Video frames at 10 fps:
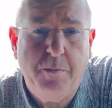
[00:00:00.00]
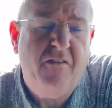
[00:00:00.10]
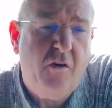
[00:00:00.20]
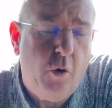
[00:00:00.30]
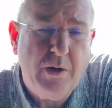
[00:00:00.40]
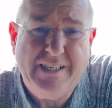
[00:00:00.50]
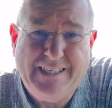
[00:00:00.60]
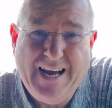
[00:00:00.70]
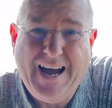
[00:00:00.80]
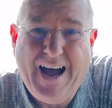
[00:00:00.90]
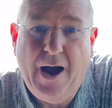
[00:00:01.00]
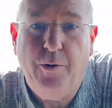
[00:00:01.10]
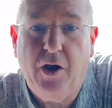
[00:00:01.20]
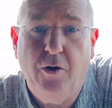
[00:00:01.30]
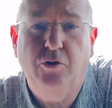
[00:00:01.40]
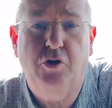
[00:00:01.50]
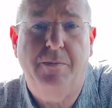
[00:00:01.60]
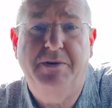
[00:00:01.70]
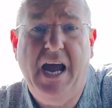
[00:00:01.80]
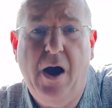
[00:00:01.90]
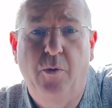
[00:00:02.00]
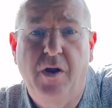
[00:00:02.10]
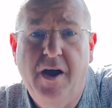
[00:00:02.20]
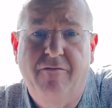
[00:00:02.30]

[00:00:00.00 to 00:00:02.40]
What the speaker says: before we start our long trip down